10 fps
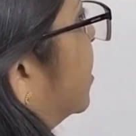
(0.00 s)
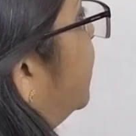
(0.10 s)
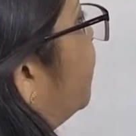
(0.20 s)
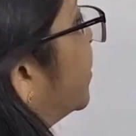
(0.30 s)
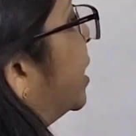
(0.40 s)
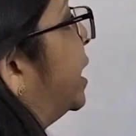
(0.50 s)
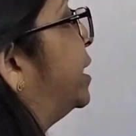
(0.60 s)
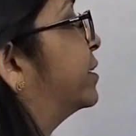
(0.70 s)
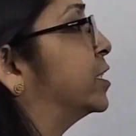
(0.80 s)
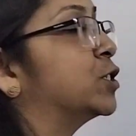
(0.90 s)
the
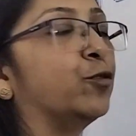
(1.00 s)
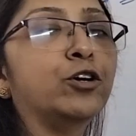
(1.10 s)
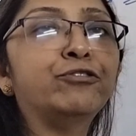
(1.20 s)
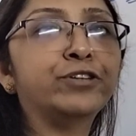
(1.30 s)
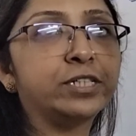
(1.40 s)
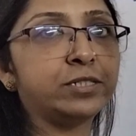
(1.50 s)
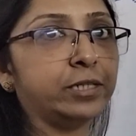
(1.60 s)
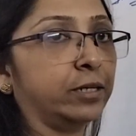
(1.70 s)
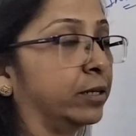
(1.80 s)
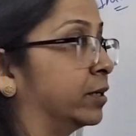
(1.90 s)
interest for first
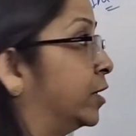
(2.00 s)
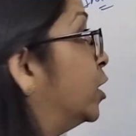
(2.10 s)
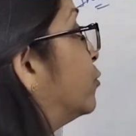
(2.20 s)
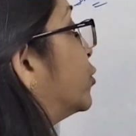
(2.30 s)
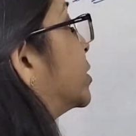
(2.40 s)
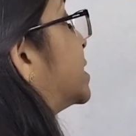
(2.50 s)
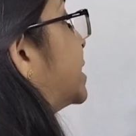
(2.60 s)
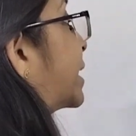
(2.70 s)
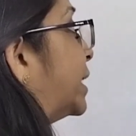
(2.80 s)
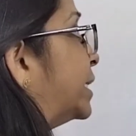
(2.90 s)
year. For the
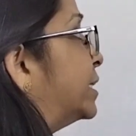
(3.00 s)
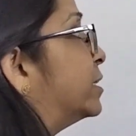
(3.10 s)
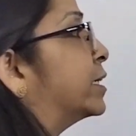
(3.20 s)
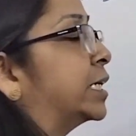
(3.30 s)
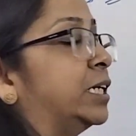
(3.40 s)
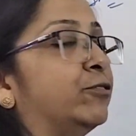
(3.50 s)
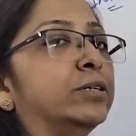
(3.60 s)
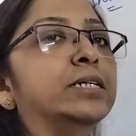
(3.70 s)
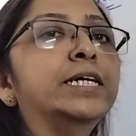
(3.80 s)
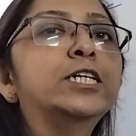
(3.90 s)
second year,
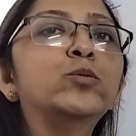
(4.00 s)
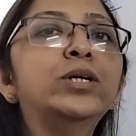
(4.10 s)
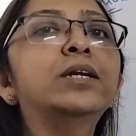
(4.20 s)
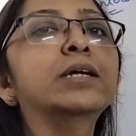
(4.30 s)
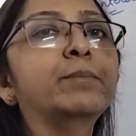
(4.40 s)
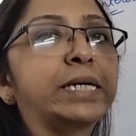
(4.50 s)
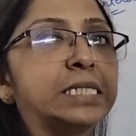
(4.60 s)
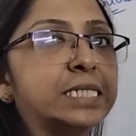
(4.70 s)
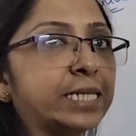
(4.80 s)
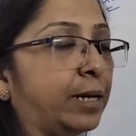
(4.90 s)
even it will
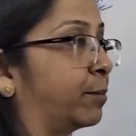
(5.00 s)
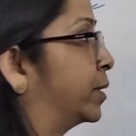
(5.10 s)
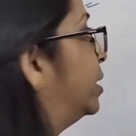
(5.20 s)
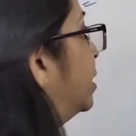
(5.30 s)
remain same.